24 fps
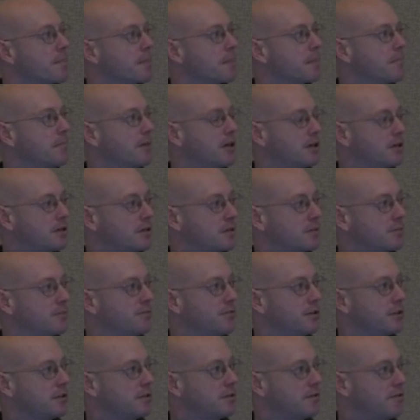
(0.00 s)
making some
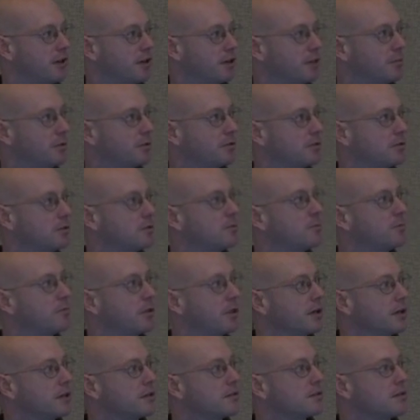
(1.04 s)
funds available to
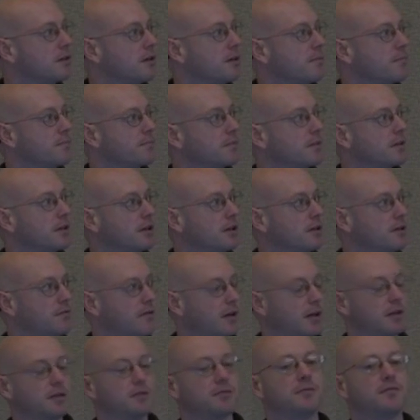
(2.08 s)
bring some
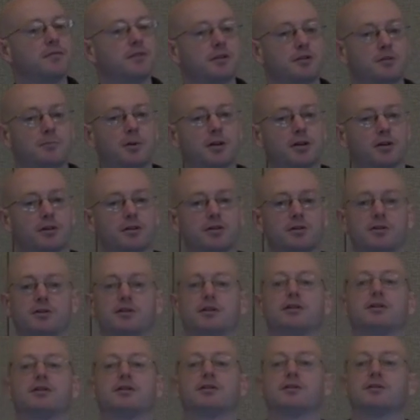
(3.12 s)
innovative speakers
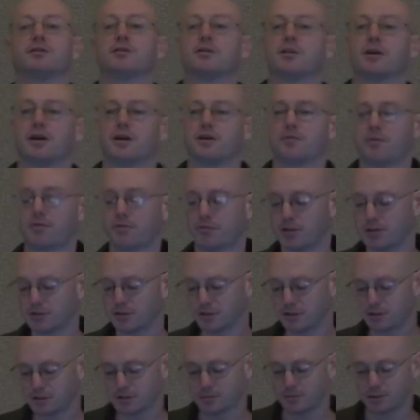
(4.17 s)
in for the rest
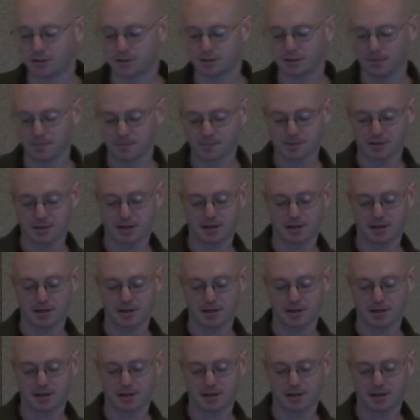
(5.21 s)
of the semester.